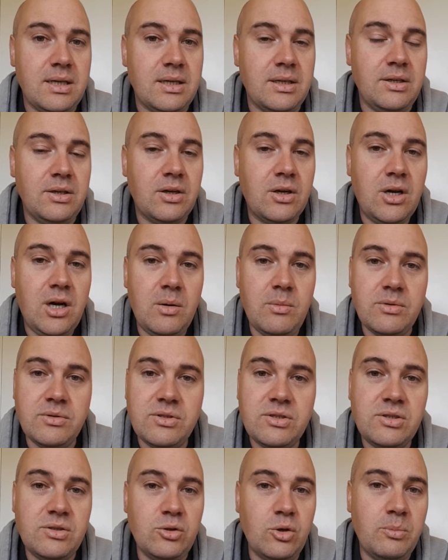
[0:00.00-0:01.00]
Your common
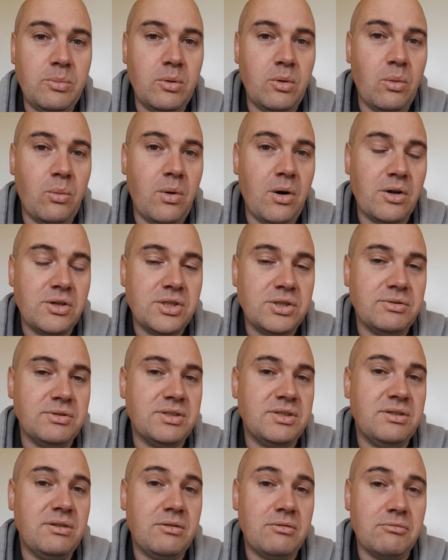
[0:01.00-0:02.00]
store-bought washer
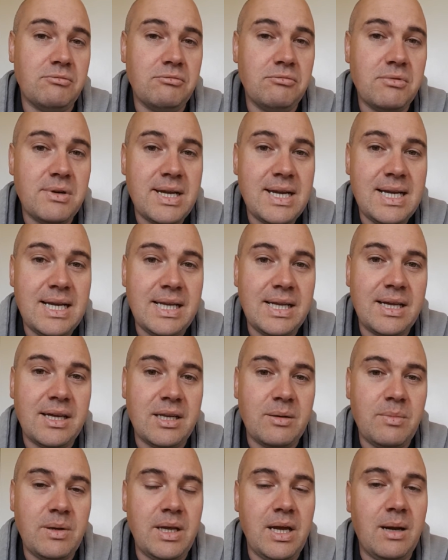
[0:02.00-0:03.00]
is not really
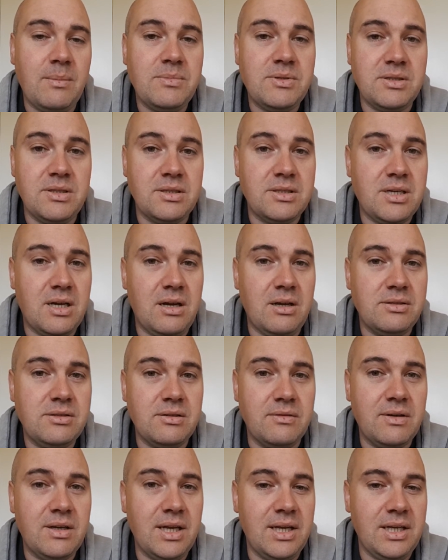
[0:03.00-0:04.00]
going to be up to the task
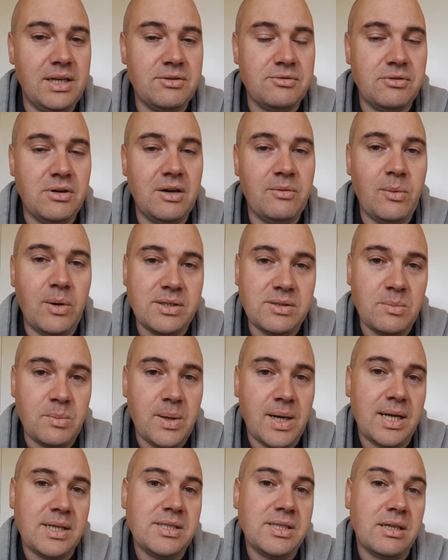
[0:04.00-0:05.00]
of cleaning driveways and
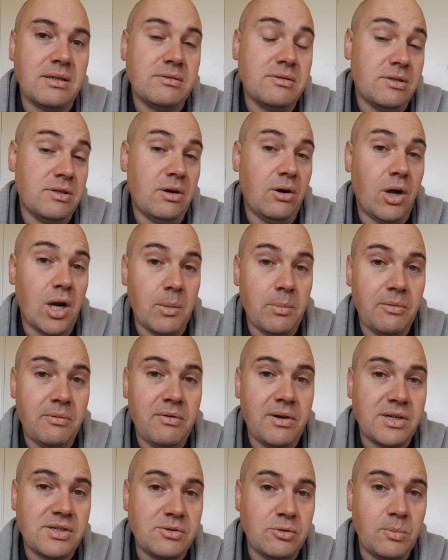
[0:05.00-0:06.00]
patios, not on a
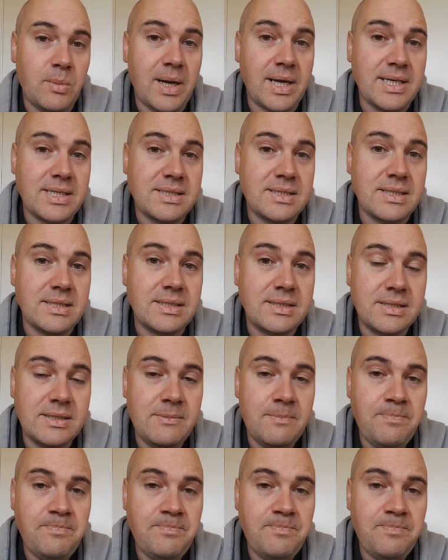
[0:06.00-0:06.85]
professional basis.